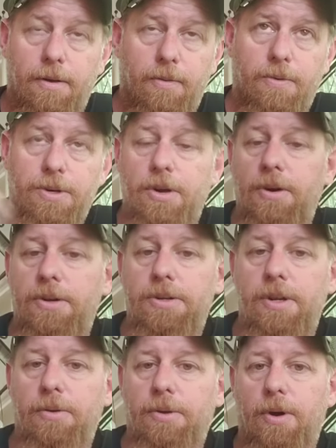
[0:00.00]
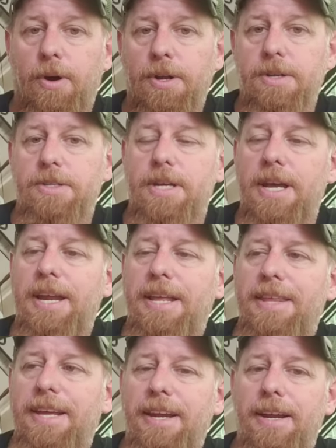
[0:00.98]
shooting steel targets,
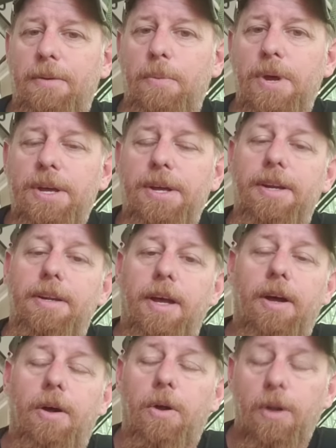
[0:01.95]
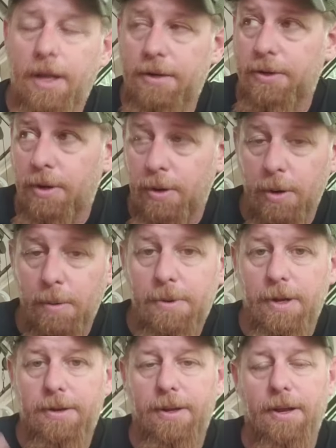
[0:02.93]
anything that we can tell as a group
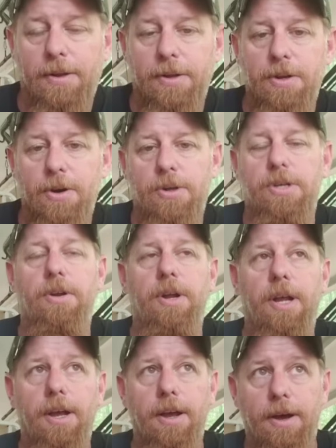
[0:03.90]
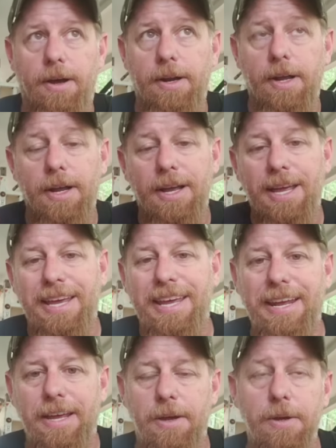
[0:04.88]
can tell that you're shooting a gun and
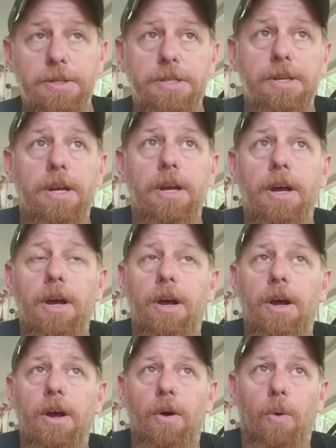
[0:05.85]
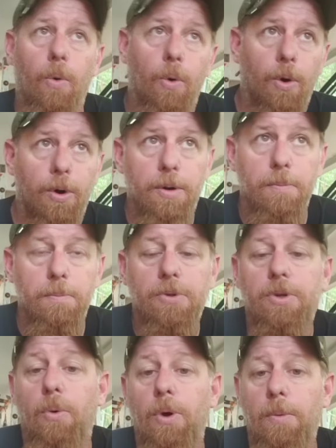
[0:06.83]
getting hits or
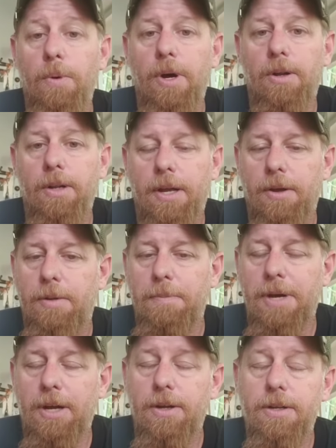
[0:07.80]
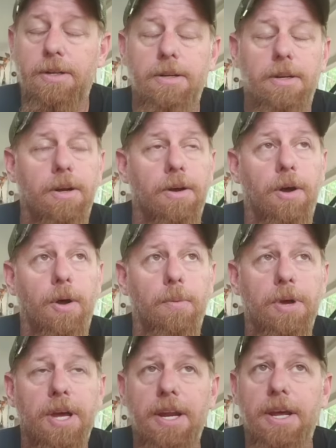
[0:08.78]
scoring well, like on the Manus.
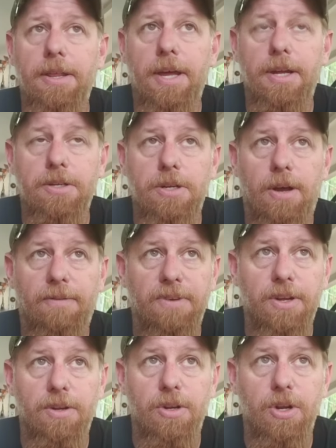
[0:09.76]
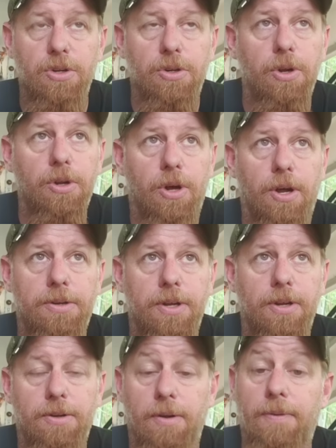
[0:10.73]
Any of that stuff is good
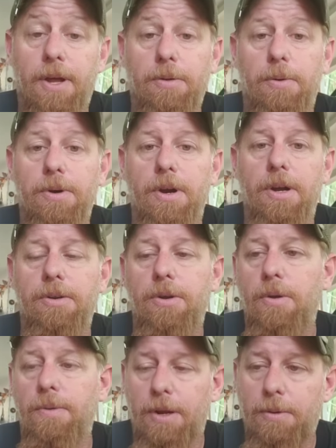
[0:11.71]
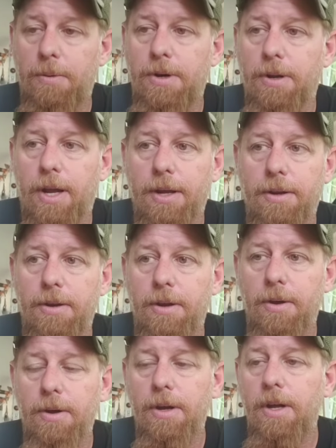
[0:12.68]
content. So if that's what you're into, that's what you like to do,